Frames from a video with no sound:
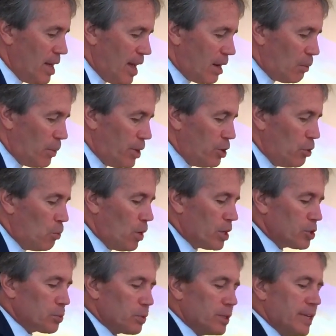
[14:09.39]
And we who
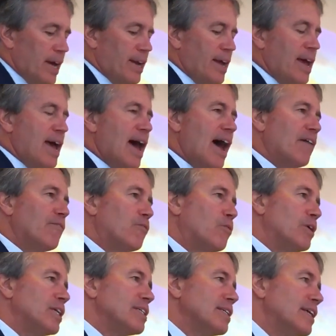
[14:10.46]
once were dead have
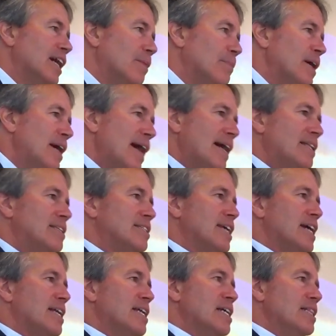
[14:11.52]
risen up and
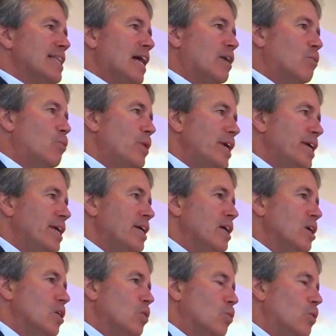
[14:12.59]
said that
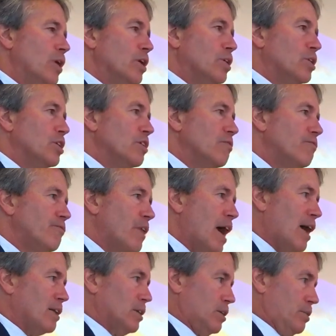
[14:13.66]
we will
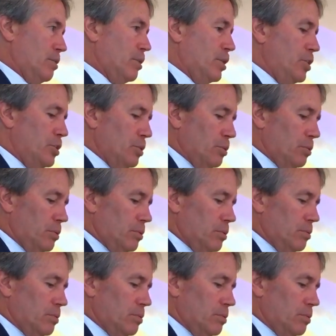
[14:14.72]
follow you.